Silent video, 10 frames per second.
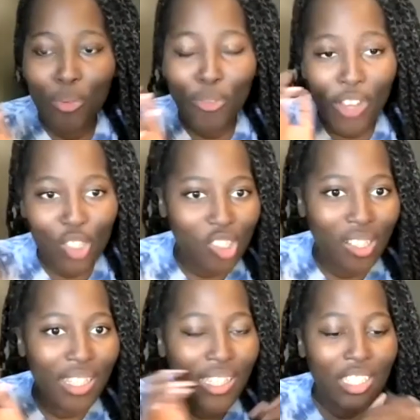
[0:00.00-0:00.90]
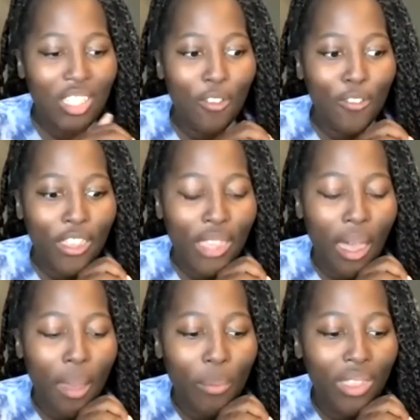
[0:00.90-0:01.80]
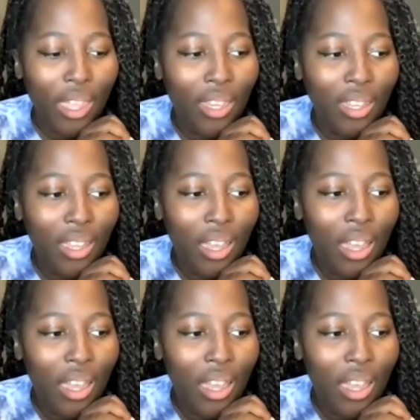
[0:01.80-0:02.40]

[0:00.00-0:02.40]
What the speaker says: professionally and stuff like that, but then